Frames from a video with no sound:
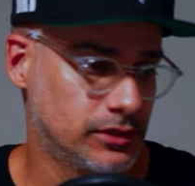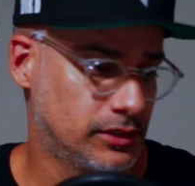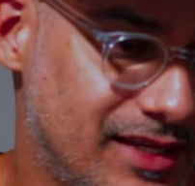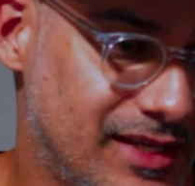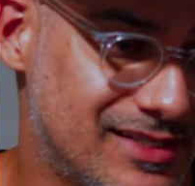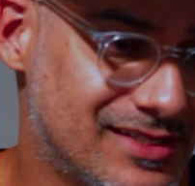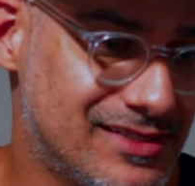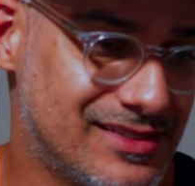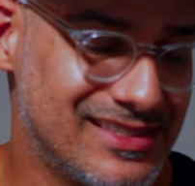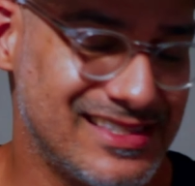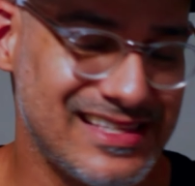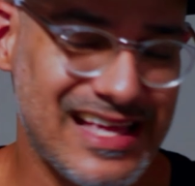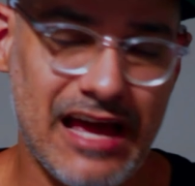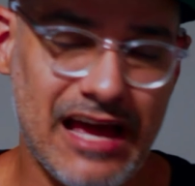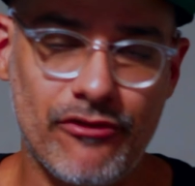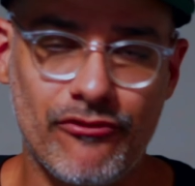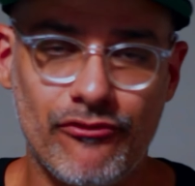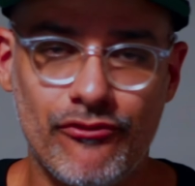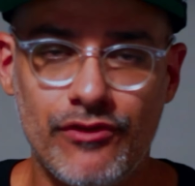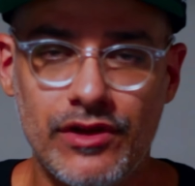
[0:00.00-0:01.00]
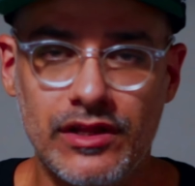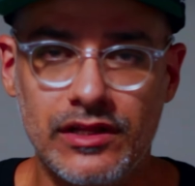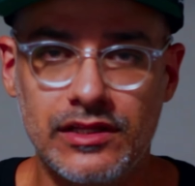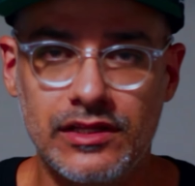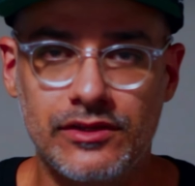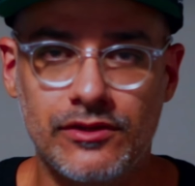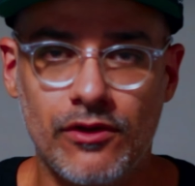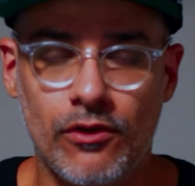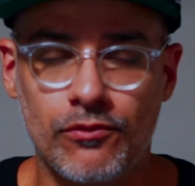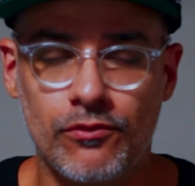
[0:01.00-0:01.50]
He's not
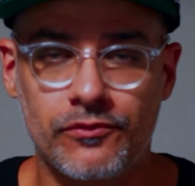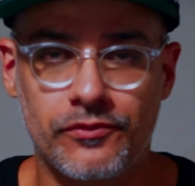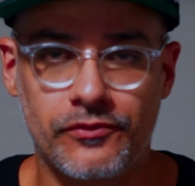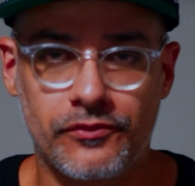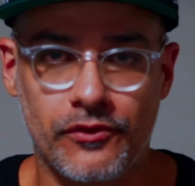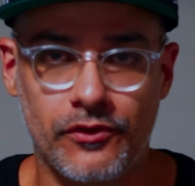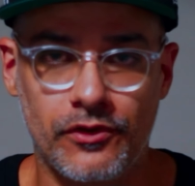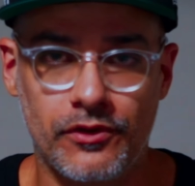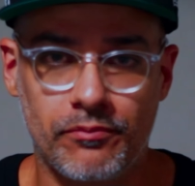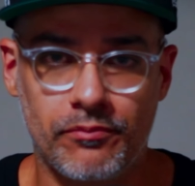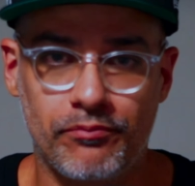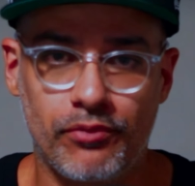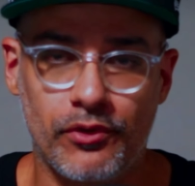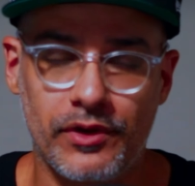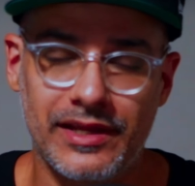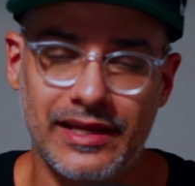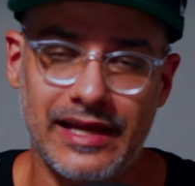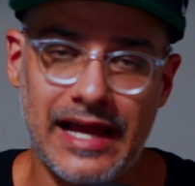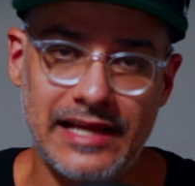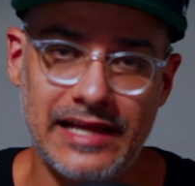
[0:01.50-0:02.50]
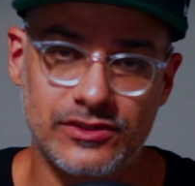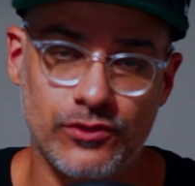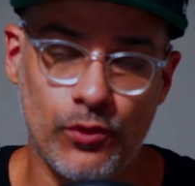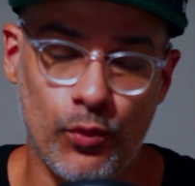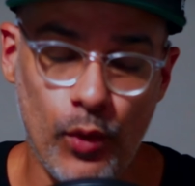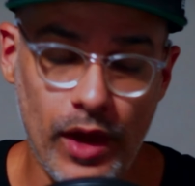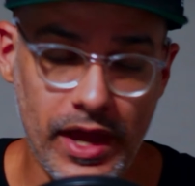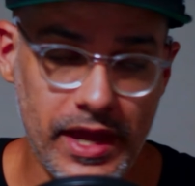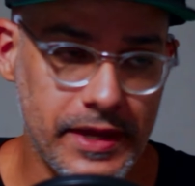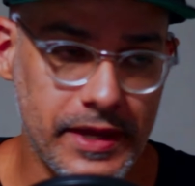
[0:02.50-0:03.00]
really known for putting guys
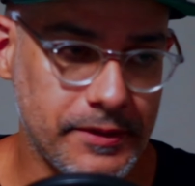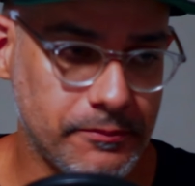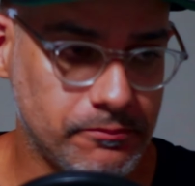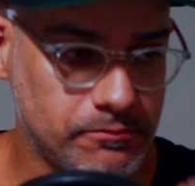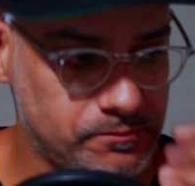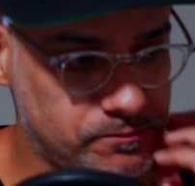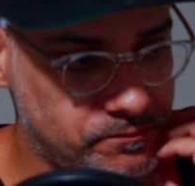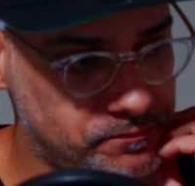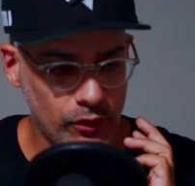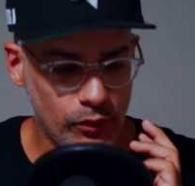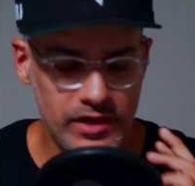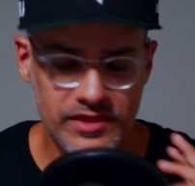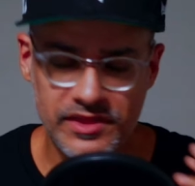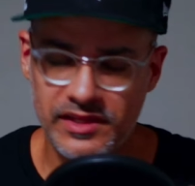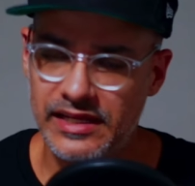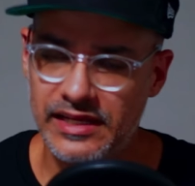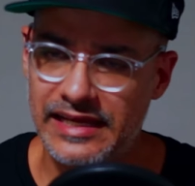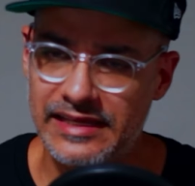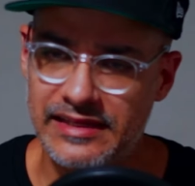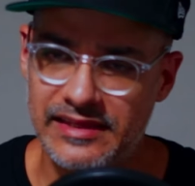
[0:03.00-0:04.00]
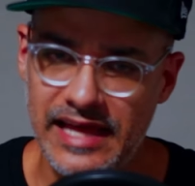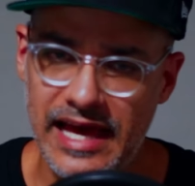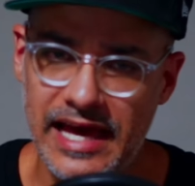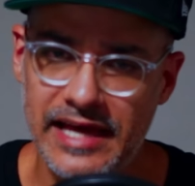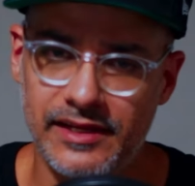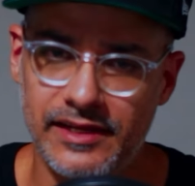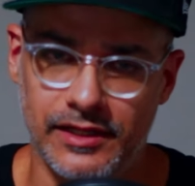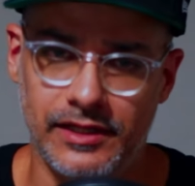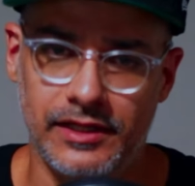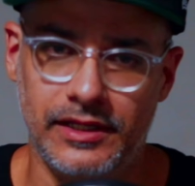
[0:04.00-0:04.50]
away or anything like
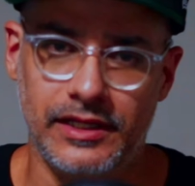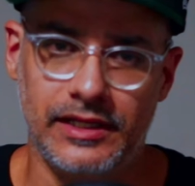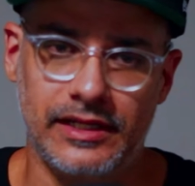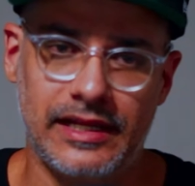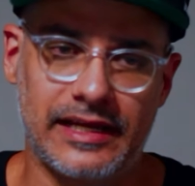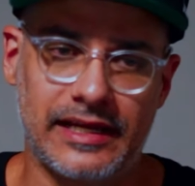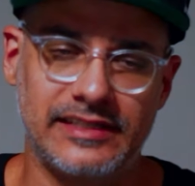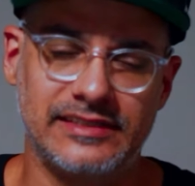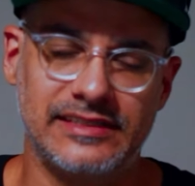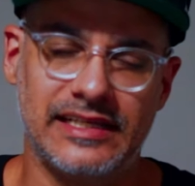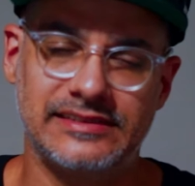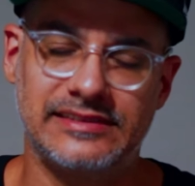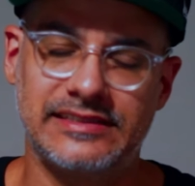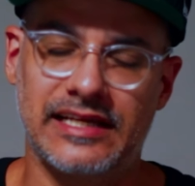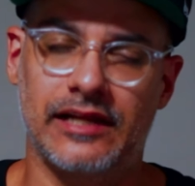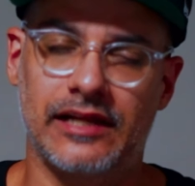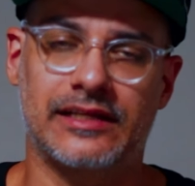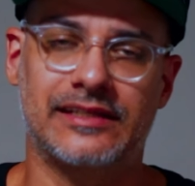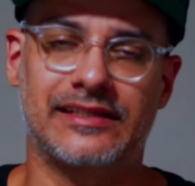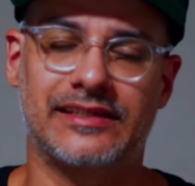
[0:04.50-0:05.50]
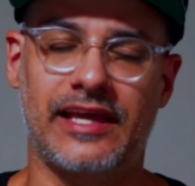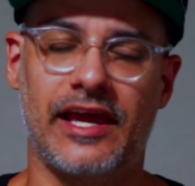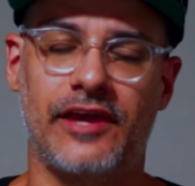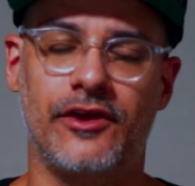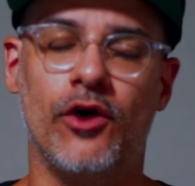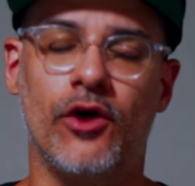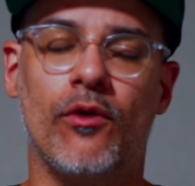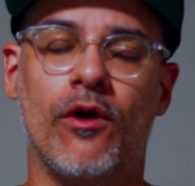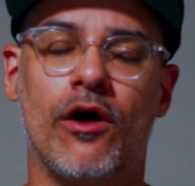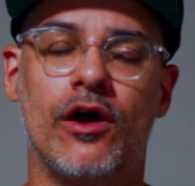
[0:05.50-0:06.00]
that. Like he's not, he's not a
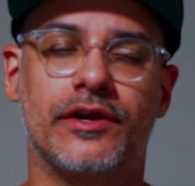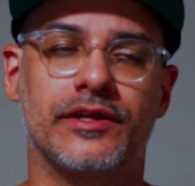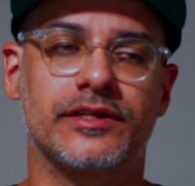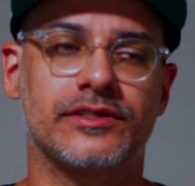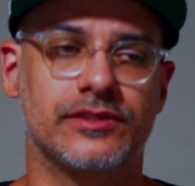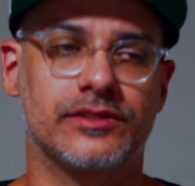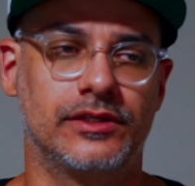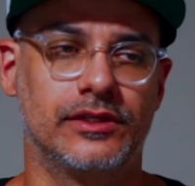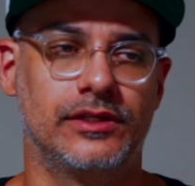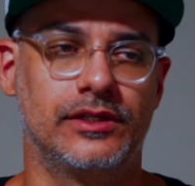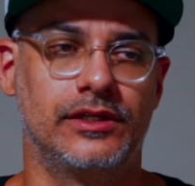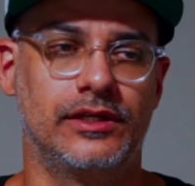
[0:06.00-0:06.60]
KO artist.